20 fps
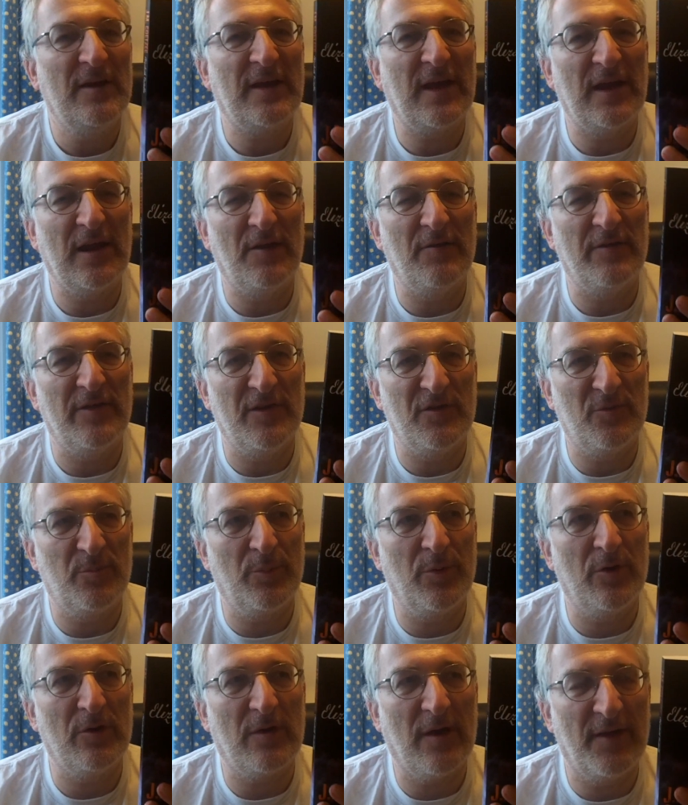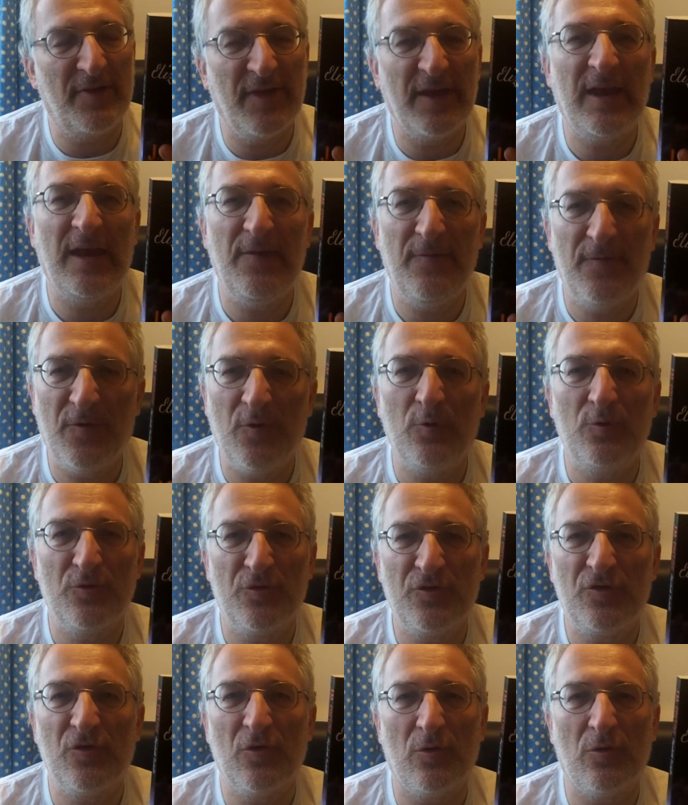get over in this book, I think he falls
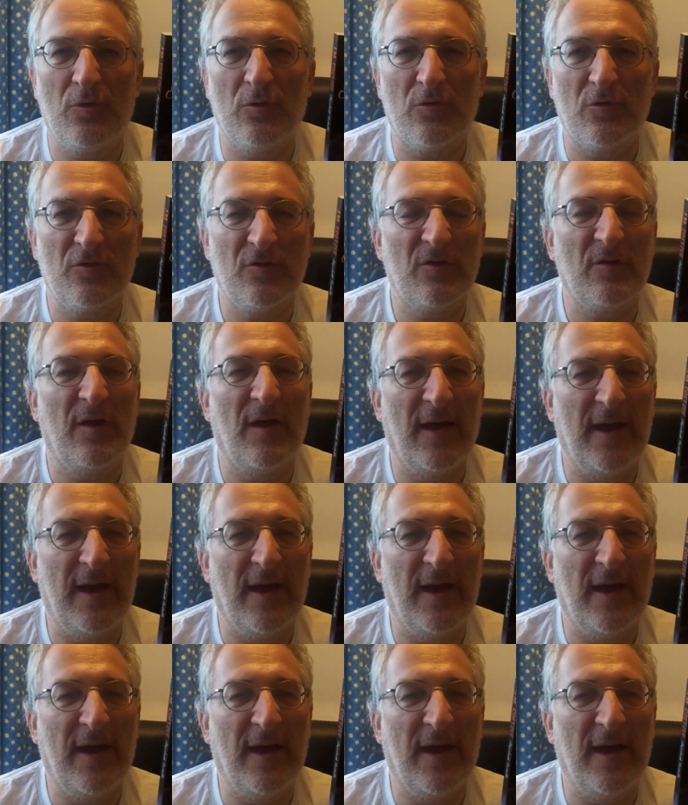short.